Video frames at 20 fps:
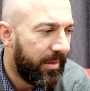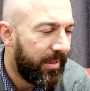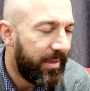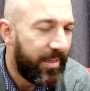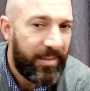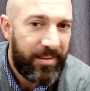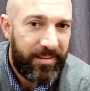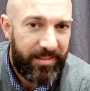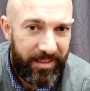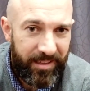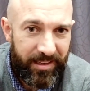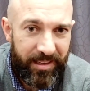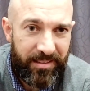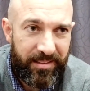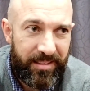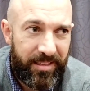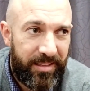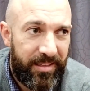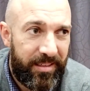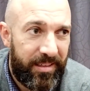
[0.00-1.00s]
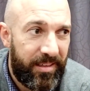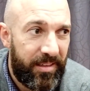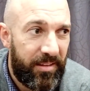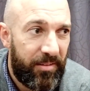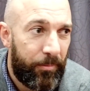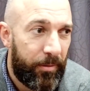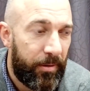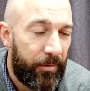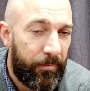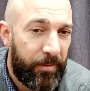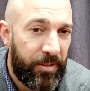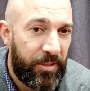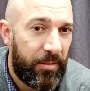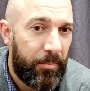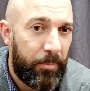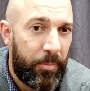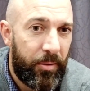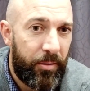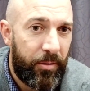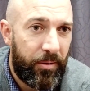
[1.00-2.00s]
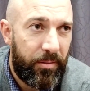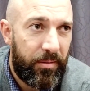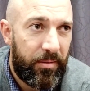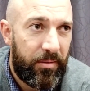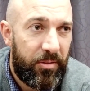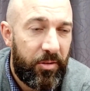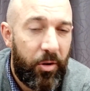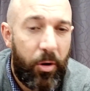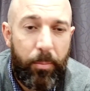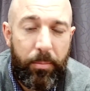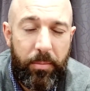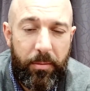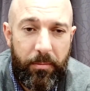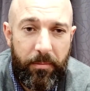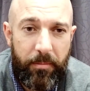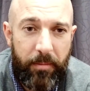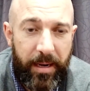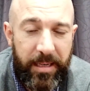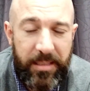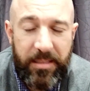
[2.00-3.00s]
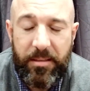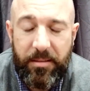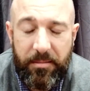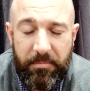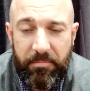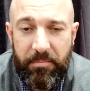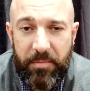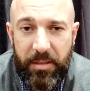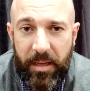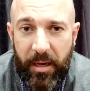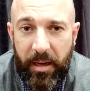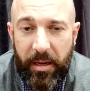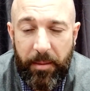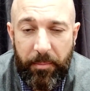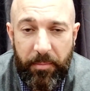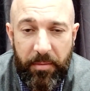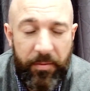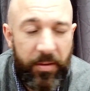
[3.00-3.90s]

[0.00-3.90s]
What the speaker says: It is a classic. It is one of Richard Berg's top-rated games.